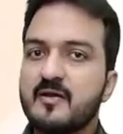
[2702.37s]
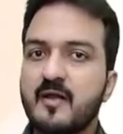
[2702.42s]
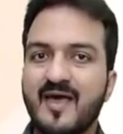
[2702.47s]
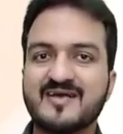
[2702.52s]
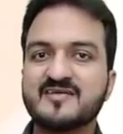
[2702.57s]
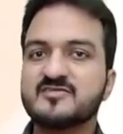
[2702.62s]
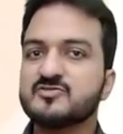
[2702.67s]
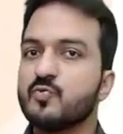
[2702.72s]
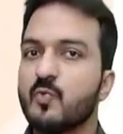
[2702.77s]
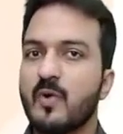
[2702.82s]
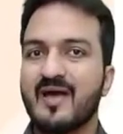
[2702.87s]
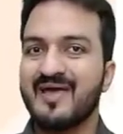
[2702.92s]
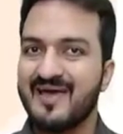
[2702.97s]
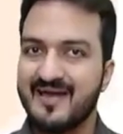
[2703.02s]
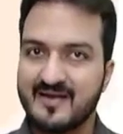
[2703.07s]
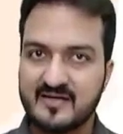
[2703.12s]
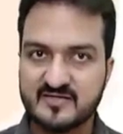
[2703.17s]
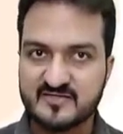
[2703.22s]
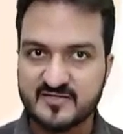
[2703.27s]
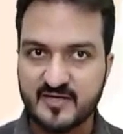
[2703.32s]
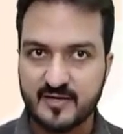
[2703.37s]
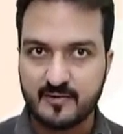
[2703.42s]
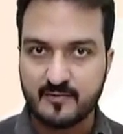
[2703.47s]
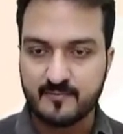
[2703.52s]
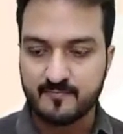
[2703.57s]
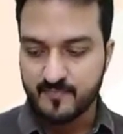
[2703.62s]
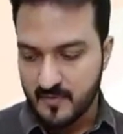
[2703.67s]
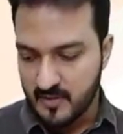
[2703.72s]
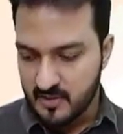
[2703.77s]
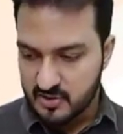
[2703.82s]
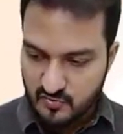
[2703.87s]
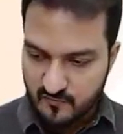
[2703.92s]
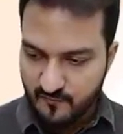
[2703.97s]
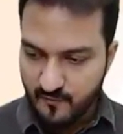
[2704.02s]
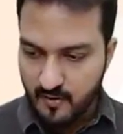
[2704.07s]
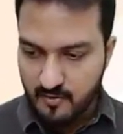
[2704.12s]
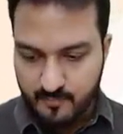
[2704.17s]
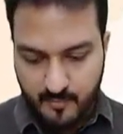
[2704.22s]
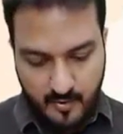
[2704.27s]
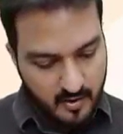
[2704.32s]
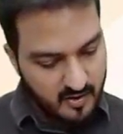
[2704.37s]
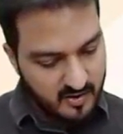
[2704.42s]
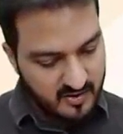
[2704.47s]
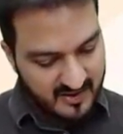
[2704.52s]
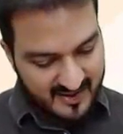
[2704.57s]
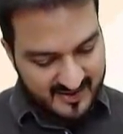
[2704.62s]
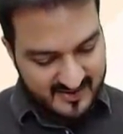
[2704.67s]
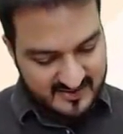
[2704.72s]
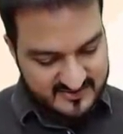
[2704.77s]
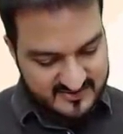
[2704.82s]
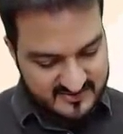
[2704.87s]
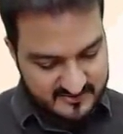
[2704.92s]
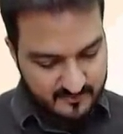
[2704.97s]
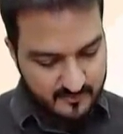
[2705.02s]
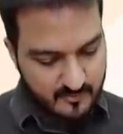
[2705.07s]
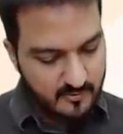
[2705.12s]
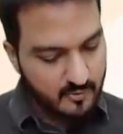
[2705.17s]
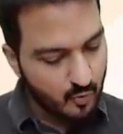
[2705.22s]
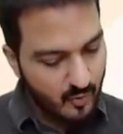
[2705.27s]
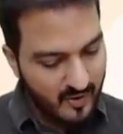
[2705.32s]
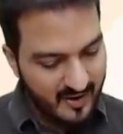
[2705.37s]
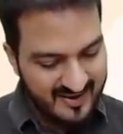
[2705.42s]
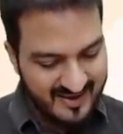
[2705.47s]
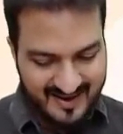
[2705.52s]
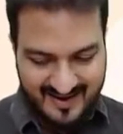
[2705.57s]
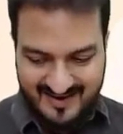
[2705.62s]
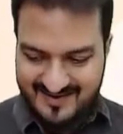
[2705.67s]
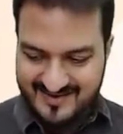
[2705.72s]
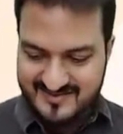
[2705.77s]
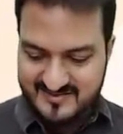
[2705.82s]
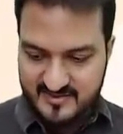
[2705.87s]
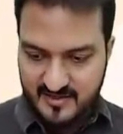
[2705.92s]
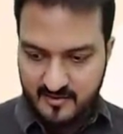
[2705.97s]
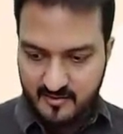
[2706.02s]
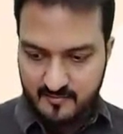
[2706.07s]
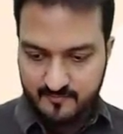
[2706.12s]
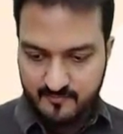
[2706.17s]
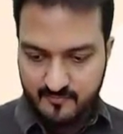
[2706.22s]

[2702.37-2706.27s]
X, Y and Z. So for product X, Y and Z,